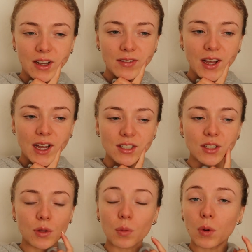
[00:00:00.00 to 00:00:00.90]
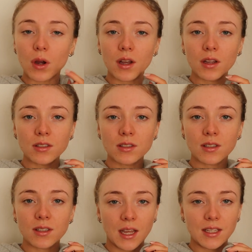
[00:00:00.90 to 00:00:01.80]
I've had the
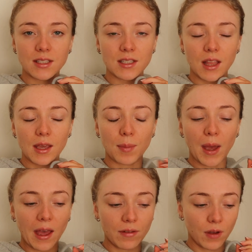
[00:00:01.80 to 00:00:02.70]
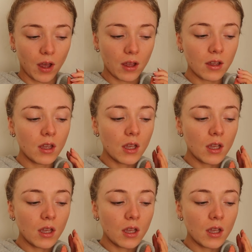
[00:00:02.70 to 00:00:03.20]
worst night's sleep ever.